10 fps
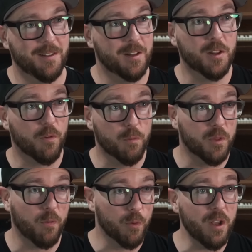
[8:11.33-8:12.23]
the
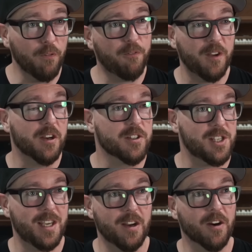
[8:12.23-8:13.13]
real
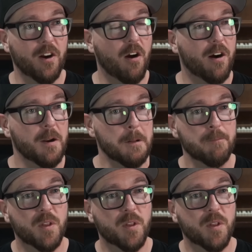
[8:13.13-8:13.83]
fears here are